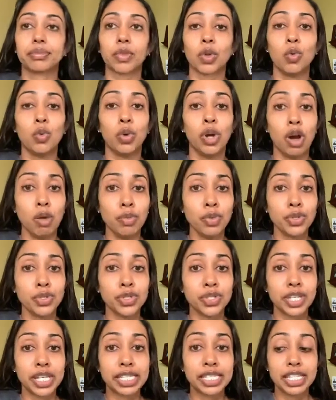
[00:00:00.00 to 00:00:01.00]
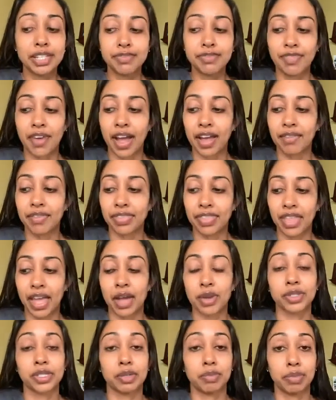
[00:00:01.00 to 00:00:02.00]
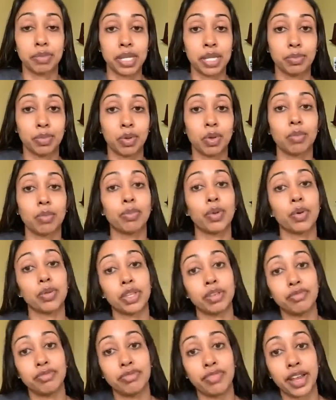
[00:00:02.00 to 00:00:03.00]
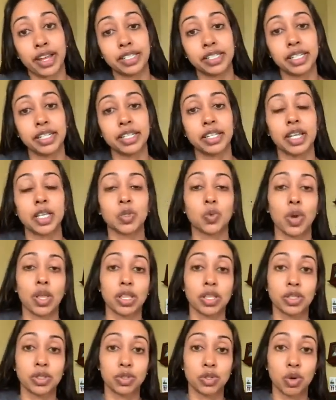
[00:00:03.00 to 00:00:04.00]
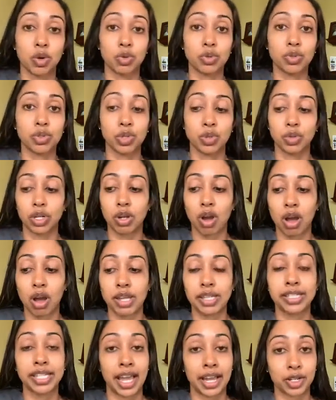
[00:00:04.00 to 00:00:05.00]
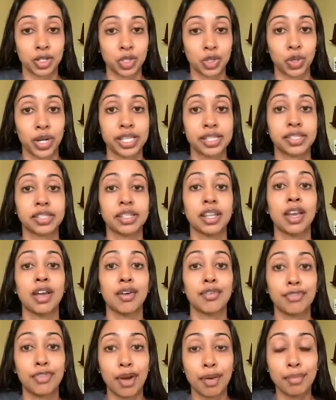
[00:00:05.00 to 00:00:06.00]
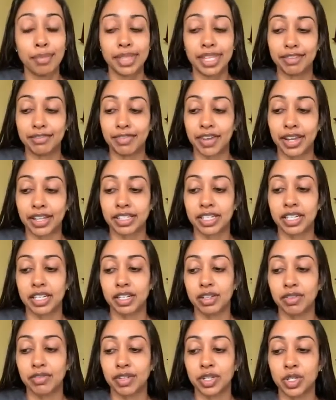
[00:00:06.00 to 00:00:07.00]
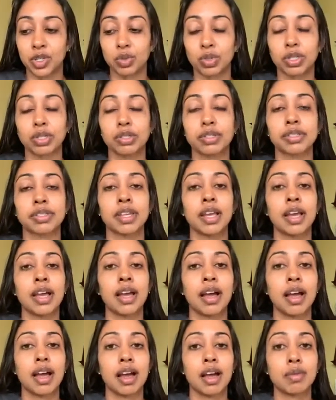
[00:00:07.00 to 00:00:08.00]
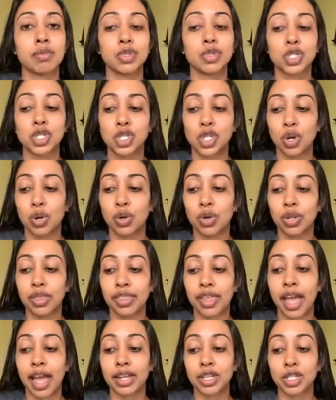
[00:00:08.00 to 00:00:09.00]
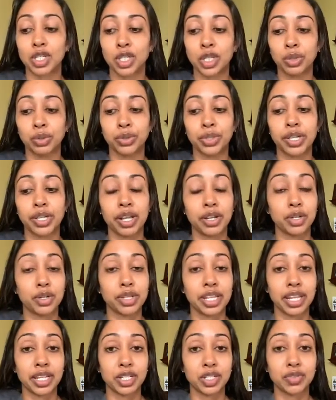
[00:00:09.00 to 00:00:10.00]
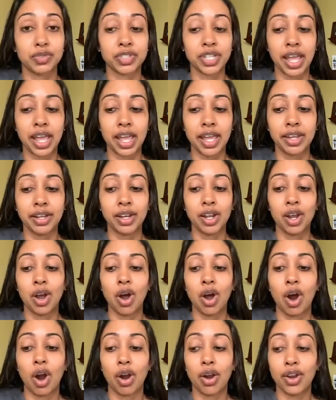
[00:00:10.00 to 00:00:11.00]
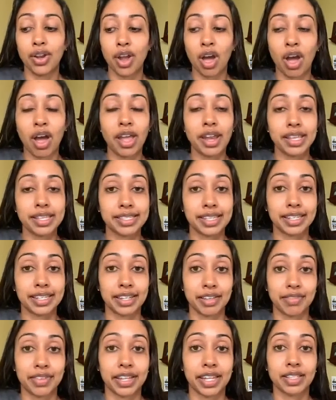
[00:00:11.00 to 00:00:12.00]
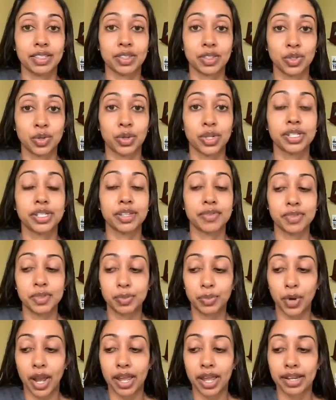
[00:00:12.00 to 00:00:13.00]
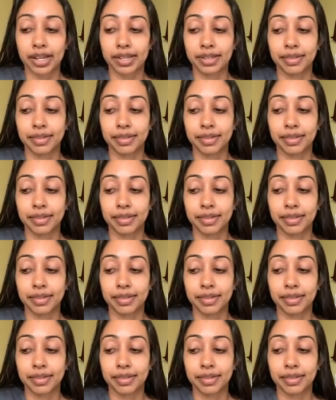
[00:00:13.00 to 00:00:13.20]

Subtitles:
where almost 65,000 people, both infected as well as those who are contact traced from the infected individuals, showed that children under the age of 10 are not a significant source of spread.